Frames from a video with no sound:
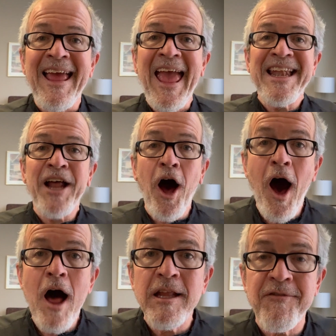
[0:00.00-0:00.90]
And
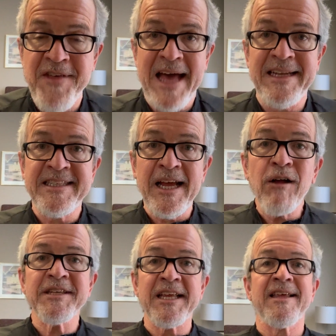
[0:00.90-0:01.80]
all of that is
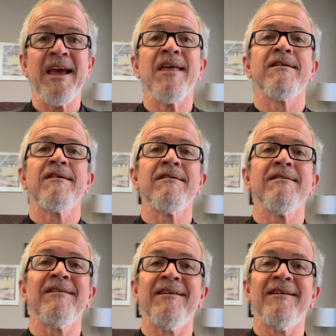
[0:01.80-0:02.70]
held together
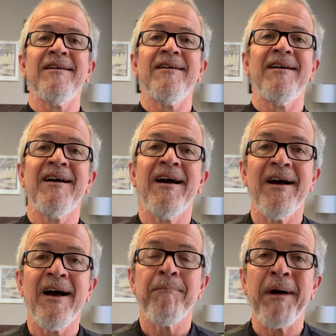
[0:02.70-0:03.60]

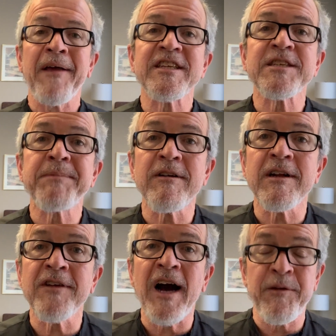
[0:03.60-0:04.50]
by the Spirit
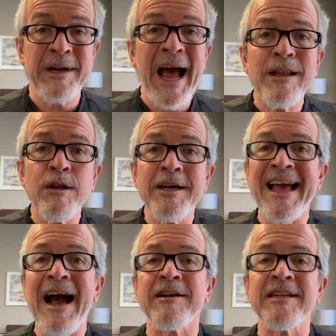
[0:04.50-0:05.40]
of God. When I look
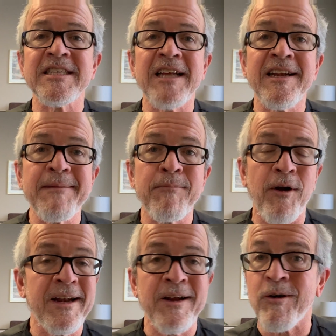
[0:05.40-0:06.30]
out on a Sunday
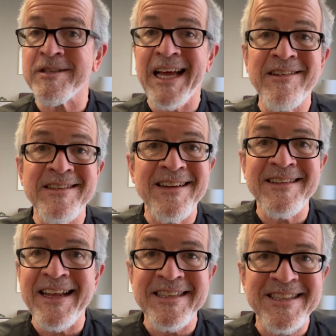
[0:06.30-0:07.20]
morning, and of course I haven't done
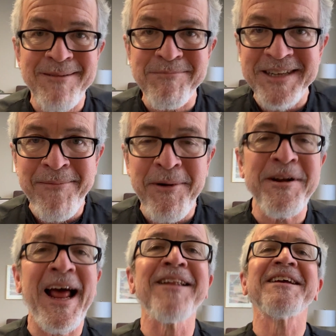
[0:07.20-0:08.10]
that in some time, but
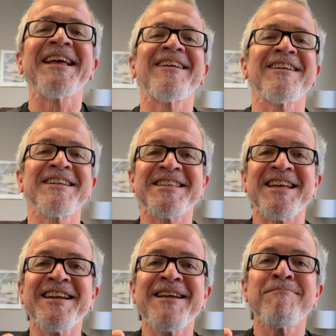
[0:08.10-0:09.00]
when I look out on a
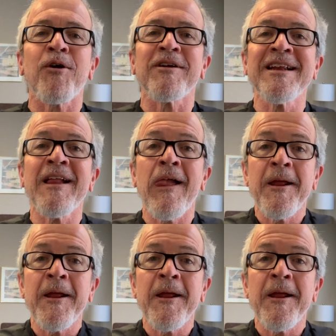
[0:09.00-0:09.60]
Sunday morning